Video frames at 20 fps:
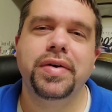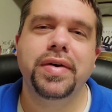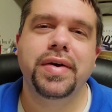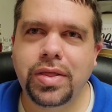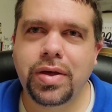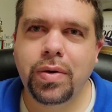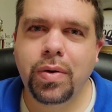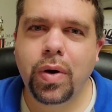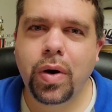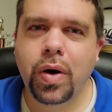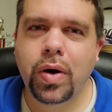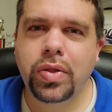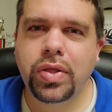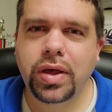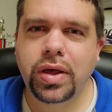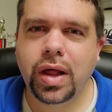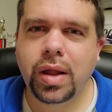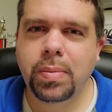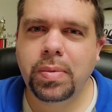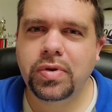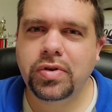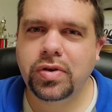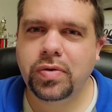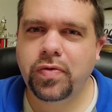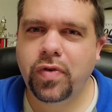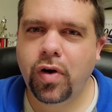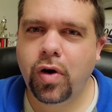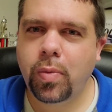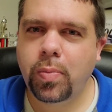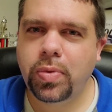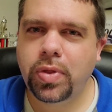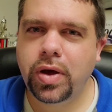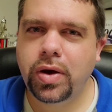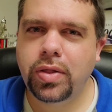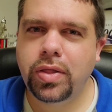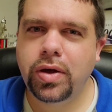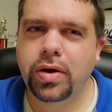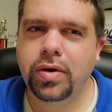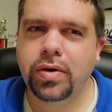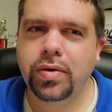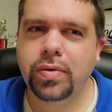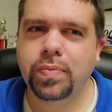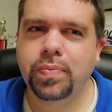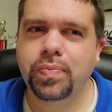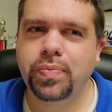There are, I think, elements of hope there.